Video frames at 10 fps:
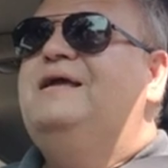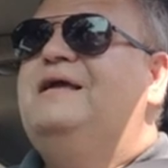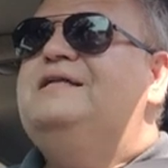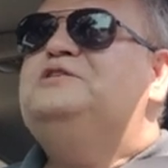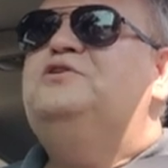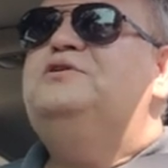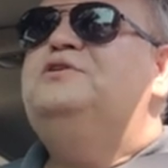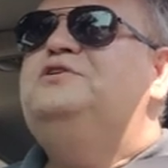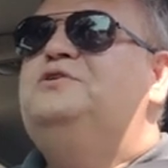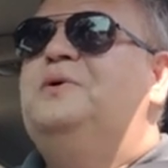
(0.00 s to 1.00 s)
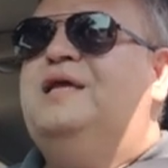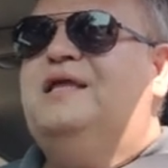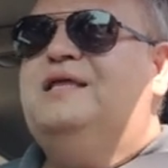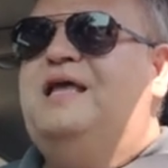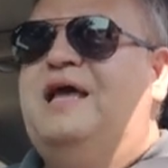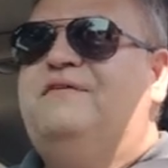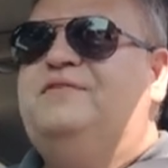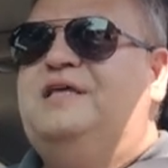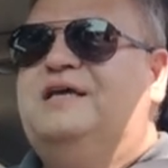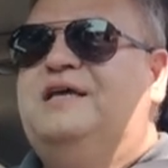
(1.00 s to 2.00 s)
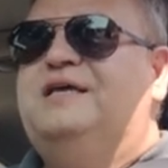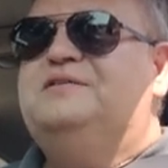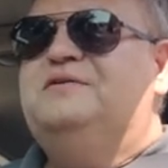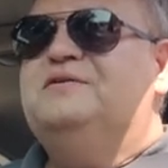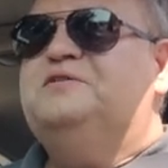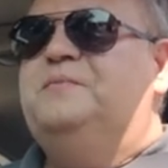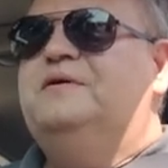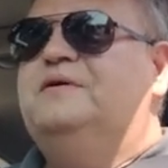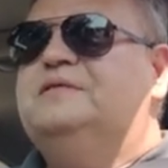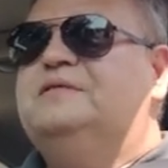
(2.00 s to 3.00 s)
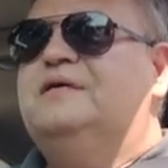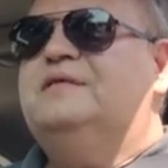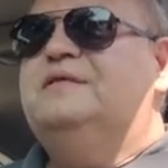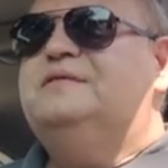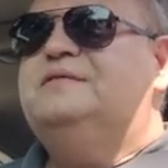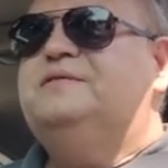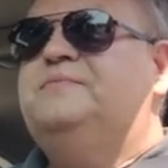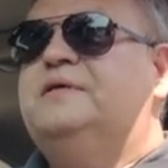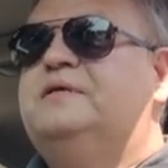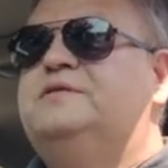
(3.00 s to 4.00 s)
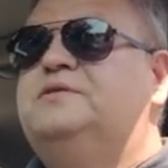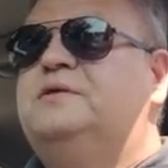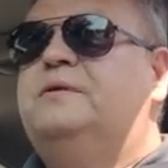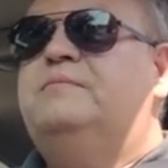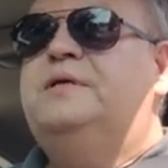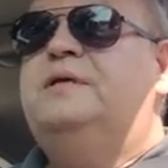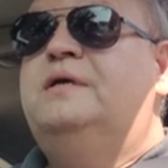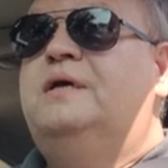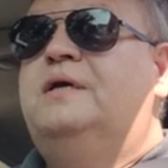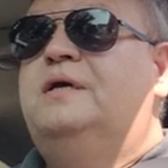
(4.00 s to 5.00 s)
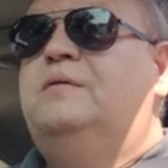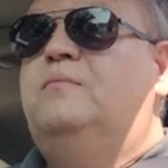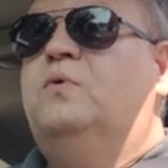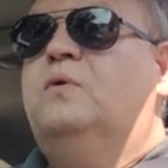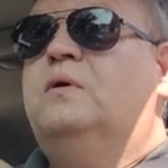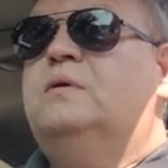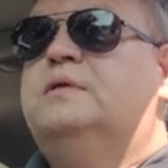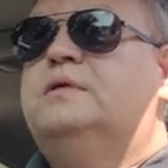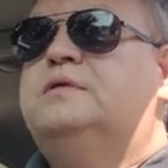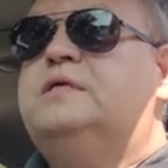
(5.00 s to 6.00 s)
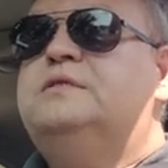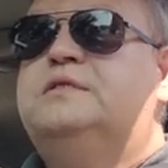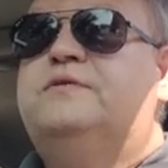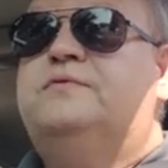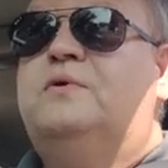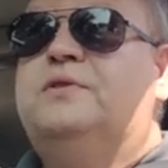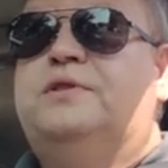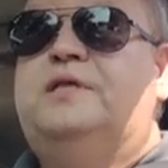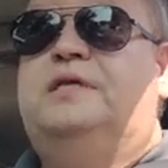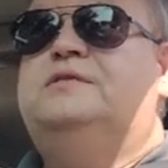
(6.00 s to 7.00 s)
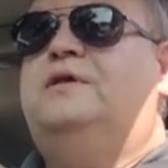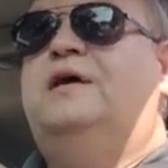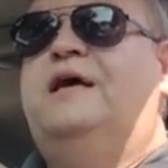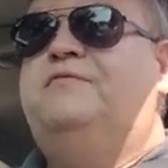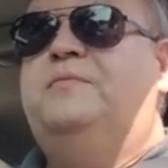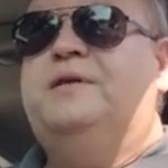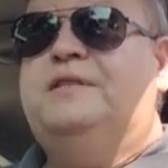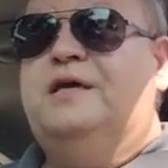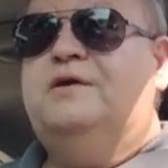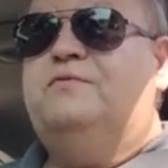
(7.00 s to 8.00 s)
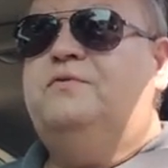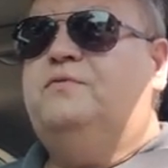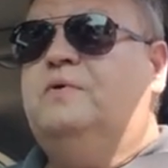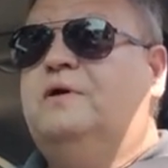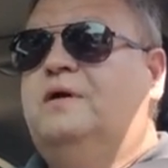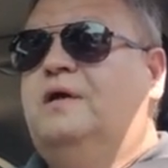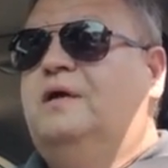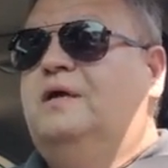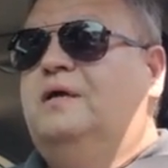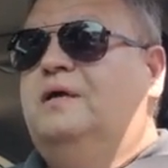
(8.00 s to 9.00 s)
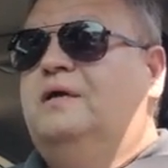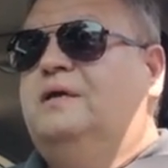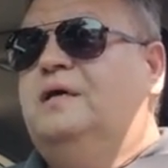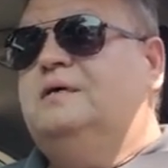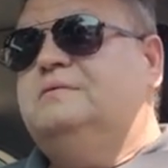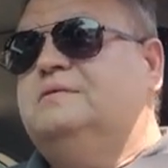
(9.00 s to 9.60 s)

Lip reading: it's good to have the occasional experience like this, just because you can be more sensitive to all the things you have to be thankful for. Now,